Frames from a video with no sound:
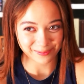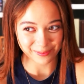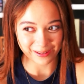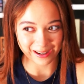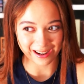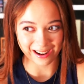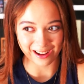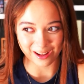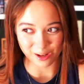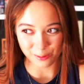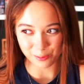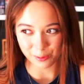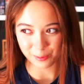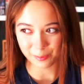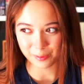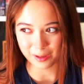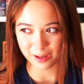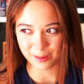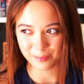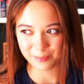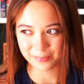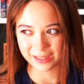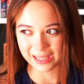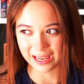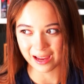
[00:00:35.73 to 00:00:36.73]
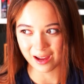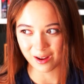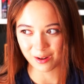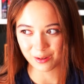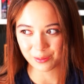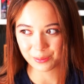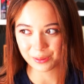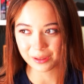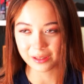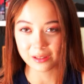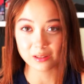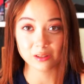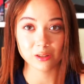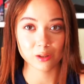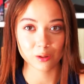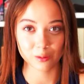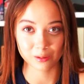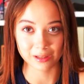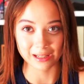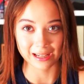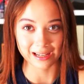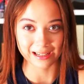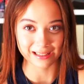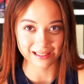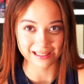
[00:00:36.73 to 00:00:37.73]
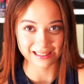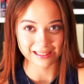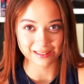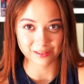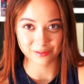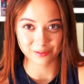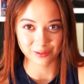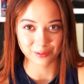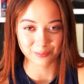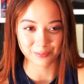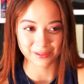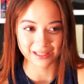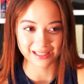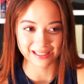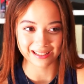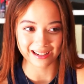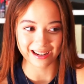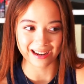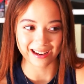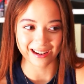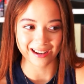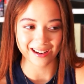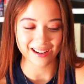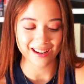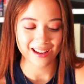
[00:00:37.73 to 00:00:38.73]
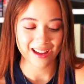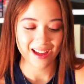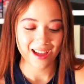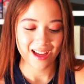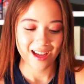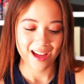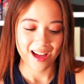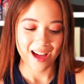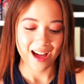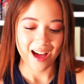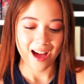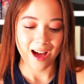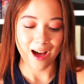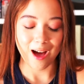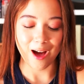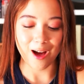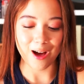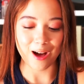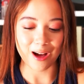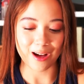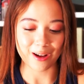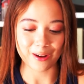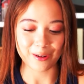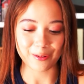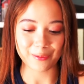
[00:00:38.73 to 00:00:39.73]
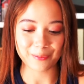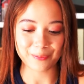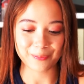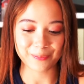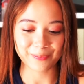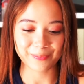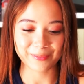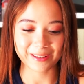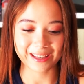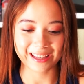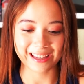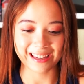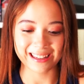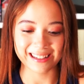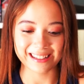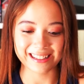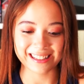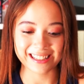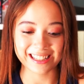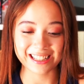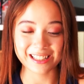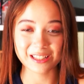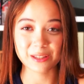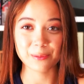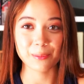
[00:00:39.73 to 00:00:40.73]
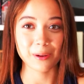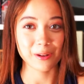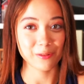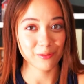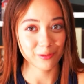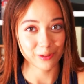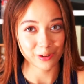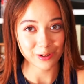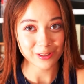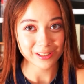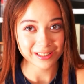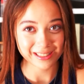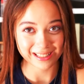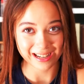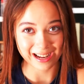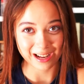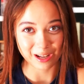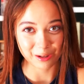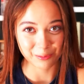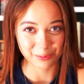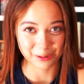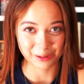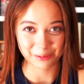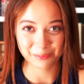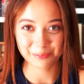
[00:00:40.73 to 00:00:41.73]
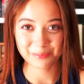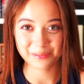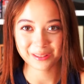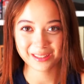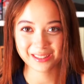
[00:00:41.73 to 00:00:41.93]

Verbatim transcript: My album comes out in two days from today, um, and it's my first album.